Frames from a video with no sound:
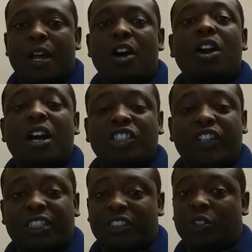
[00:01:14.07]
All
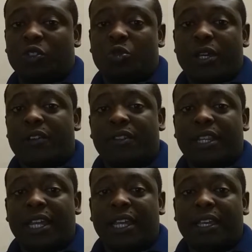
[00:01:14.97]
contractors don't do
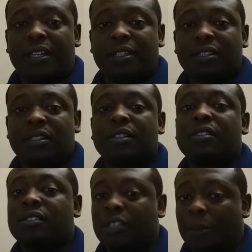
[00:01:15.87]
everything
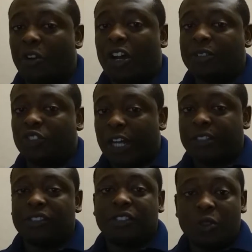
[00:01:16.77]
some
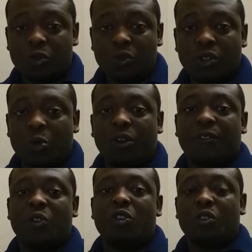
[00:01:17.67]
contractors do. You want
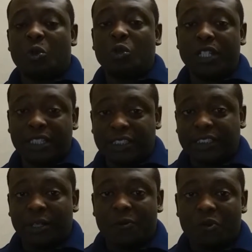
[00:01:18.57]
to do your due
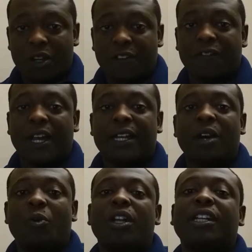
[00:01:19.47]
diligence up front to find
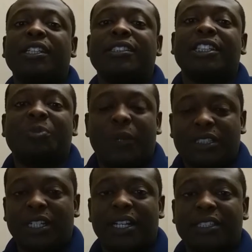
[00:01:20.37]
out what it is they
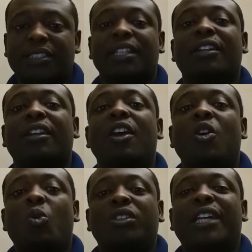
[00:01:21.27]
specialize in and
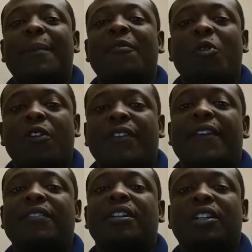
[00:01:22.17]
what type of work
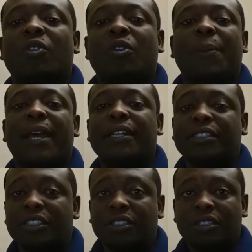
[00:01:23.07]
they've done over the
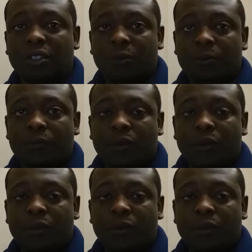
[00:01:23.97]
past year or so.